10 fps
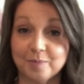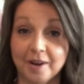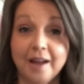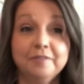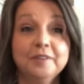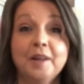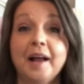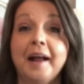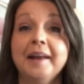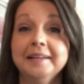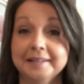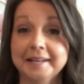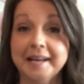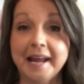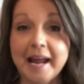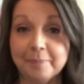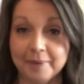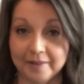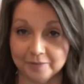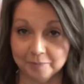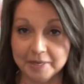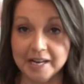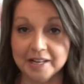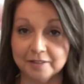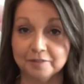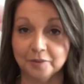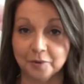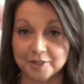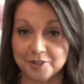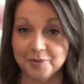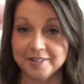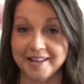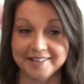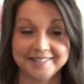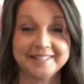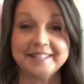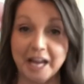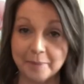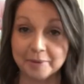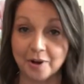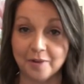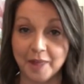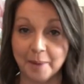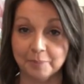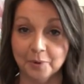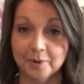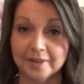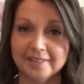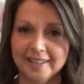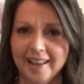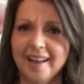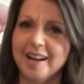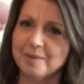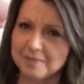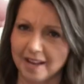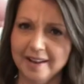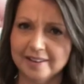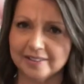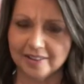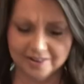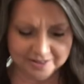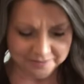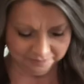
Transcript: but I feel like I need a nap after being in the floor doing that stamping on that board. I'm tired, y'all.